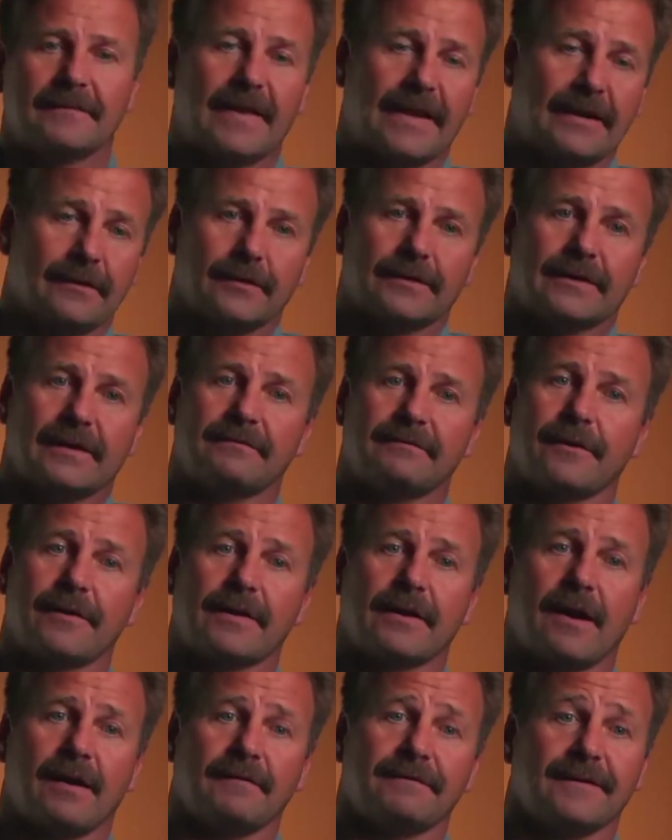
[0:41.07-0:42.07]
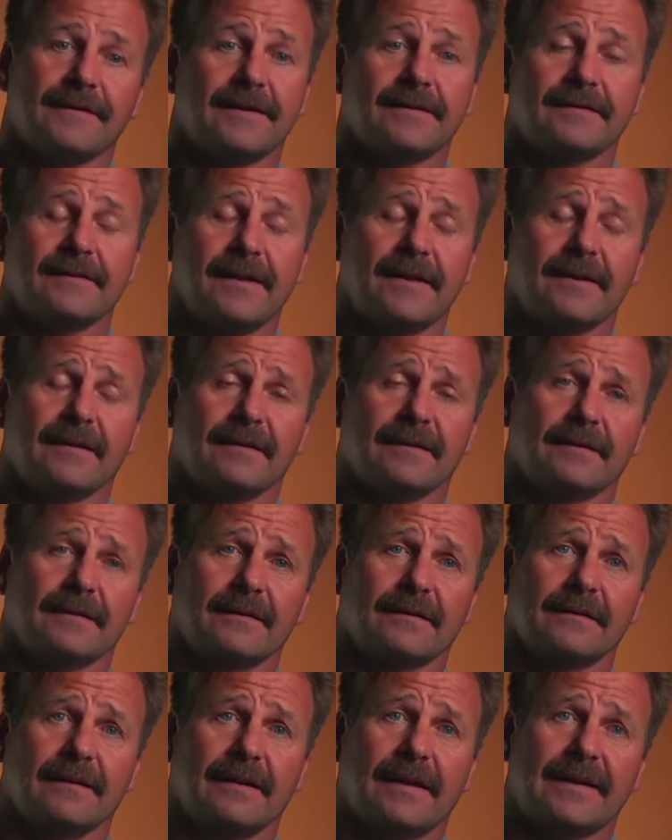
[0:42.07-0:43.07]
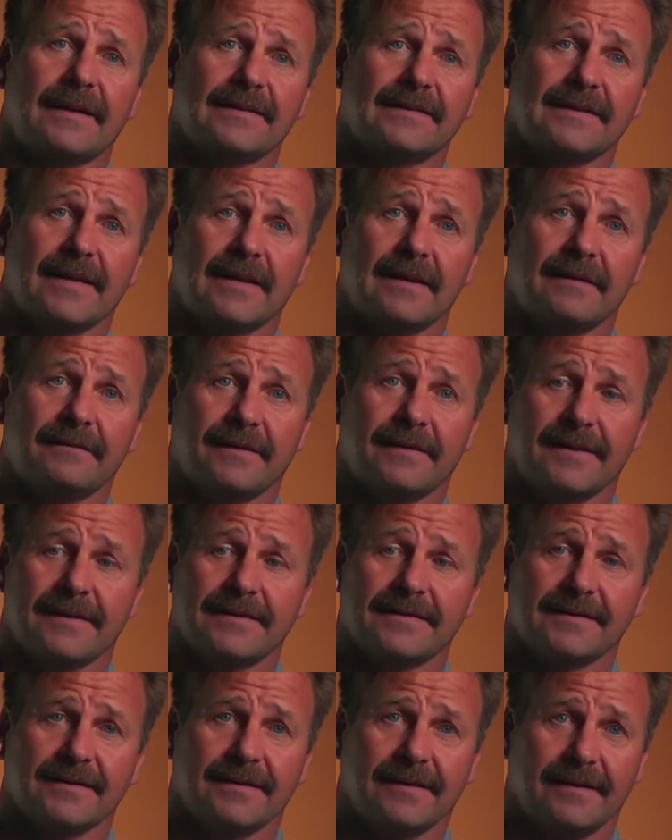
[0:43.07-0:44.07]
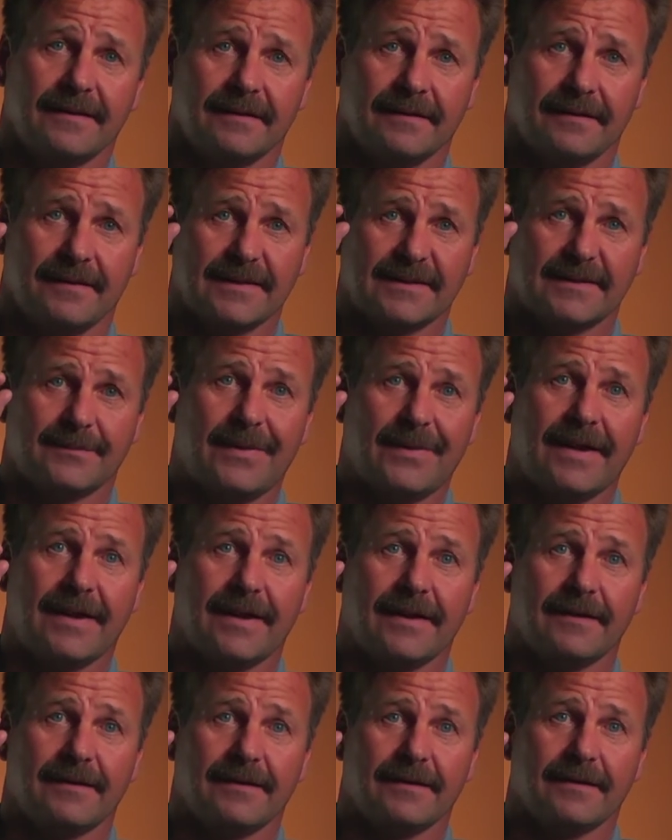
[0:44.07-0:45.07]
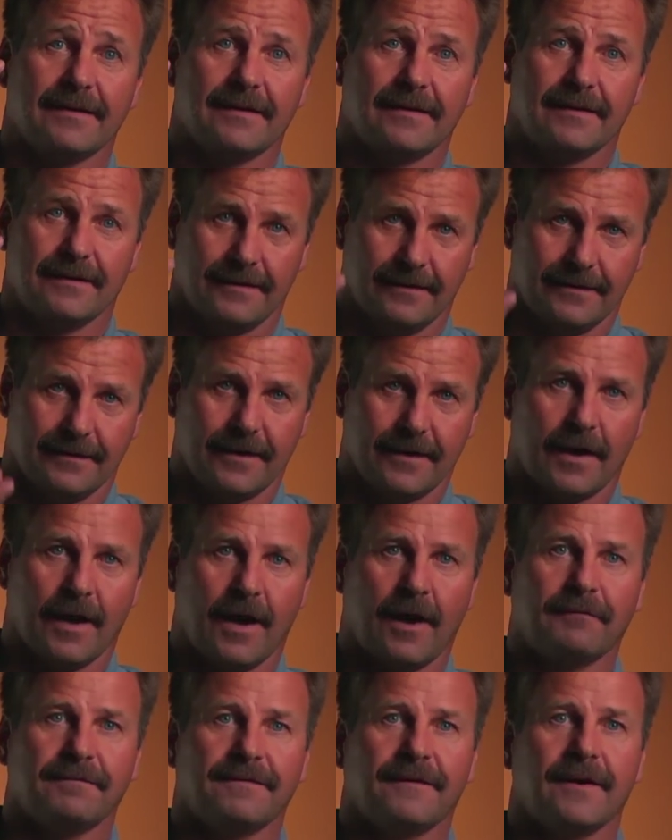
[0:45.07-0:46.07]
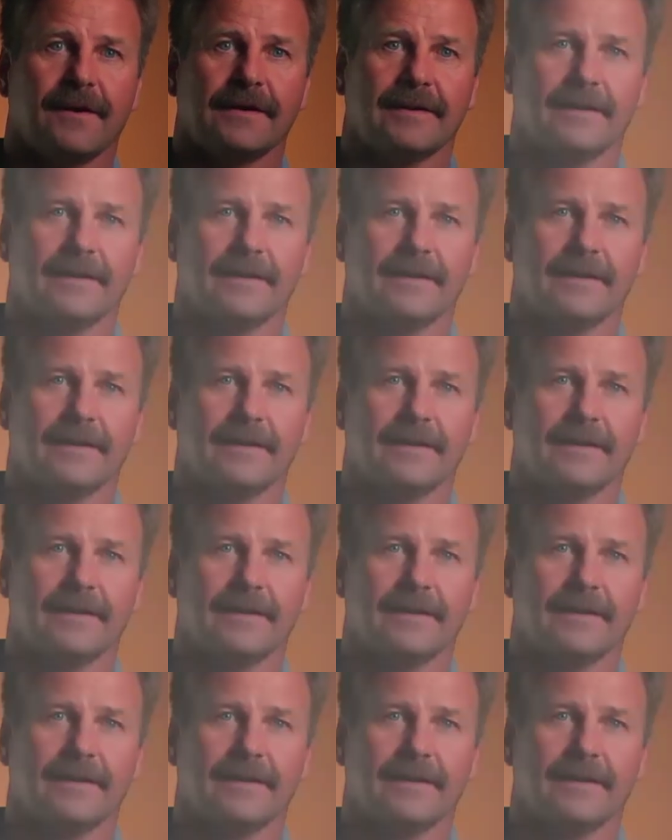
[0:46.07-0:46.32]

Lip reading: And he looked at it very confidently, and he said, if it is this big, I'll find